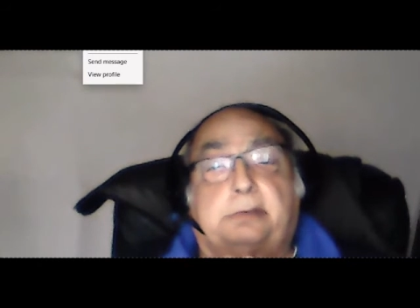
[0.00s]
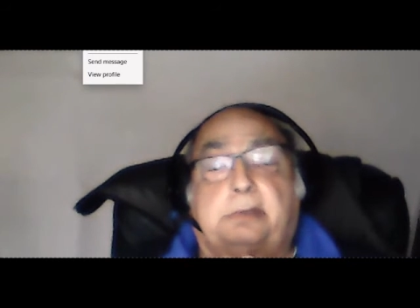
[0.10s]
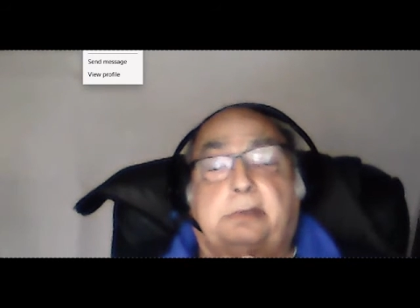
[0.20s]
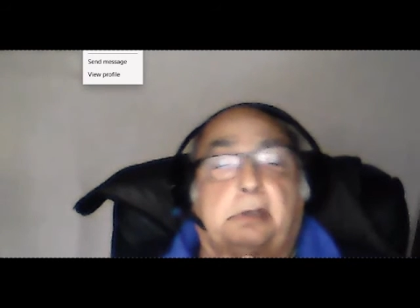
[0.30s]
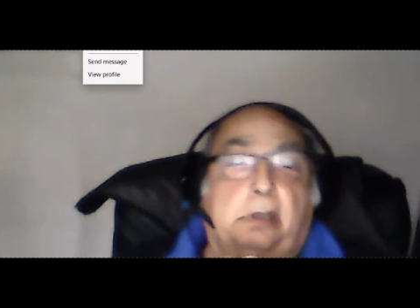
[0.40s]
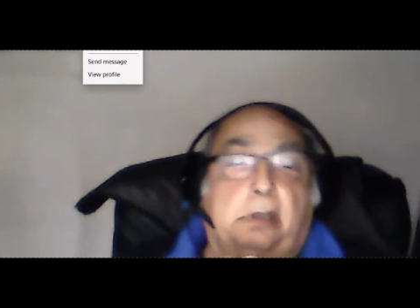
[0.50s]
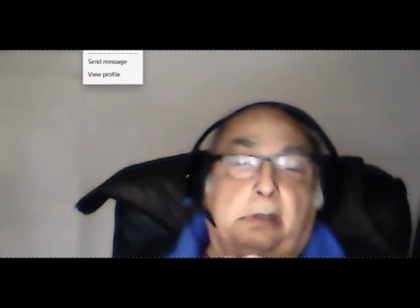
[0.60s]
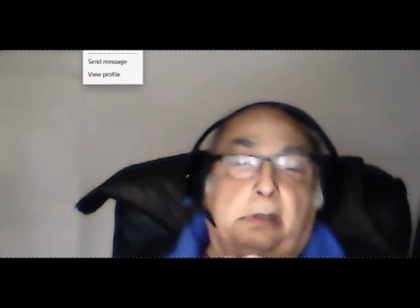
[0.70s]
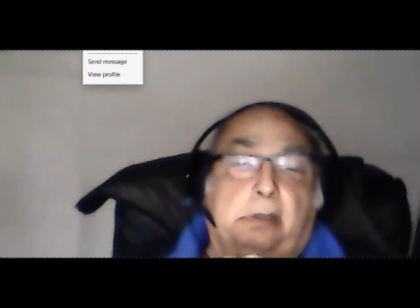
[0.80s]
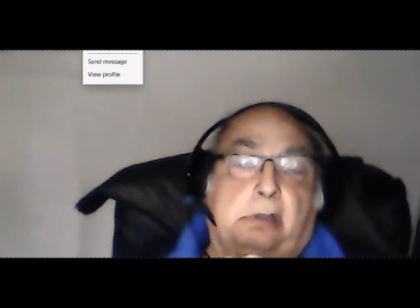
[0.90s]
There's a,
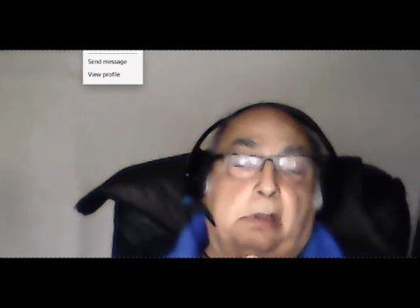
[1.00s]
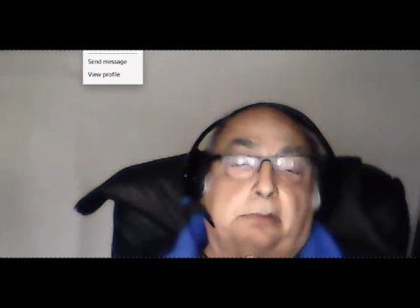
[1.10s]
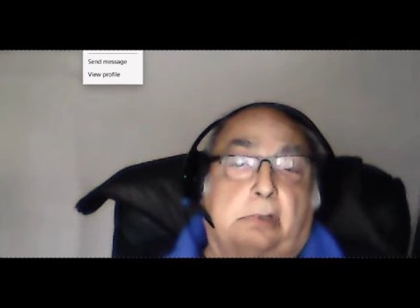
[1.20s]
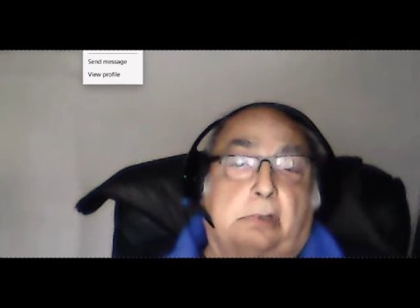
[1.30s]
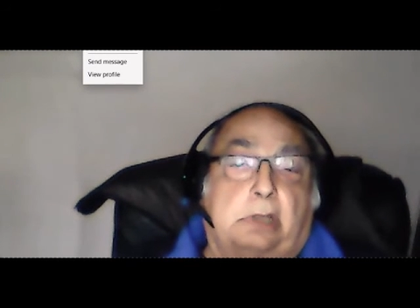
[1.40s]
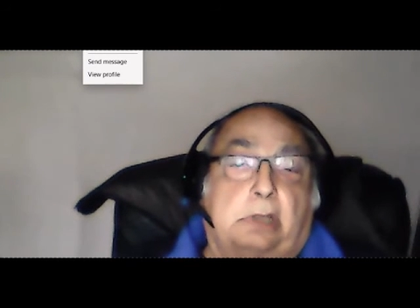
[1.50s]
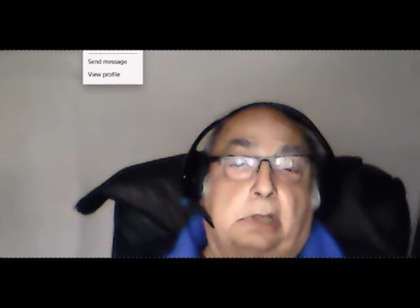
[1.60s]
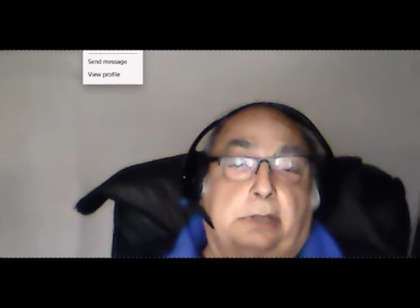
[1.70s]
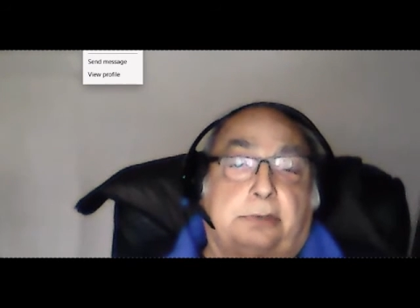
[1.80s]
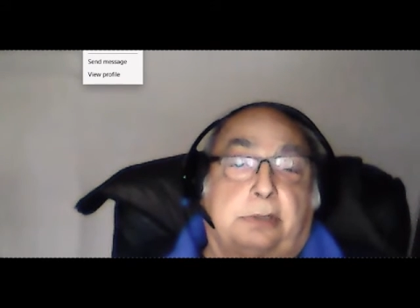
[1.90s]
a close
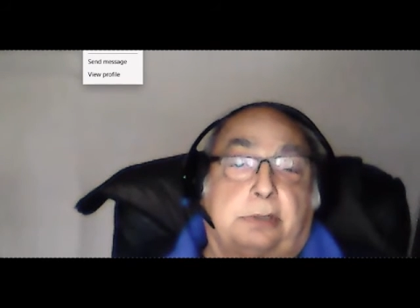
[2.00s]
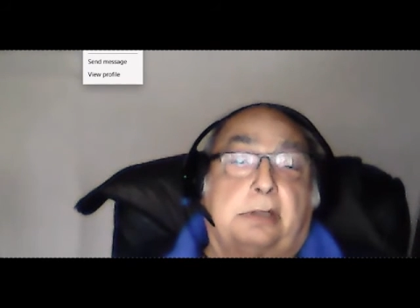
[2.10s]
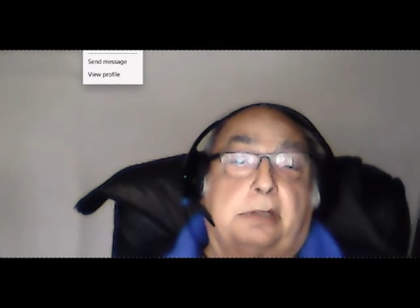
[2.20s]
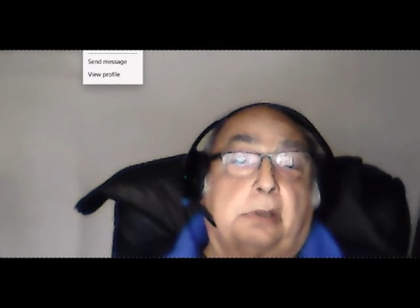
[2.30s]
correlation.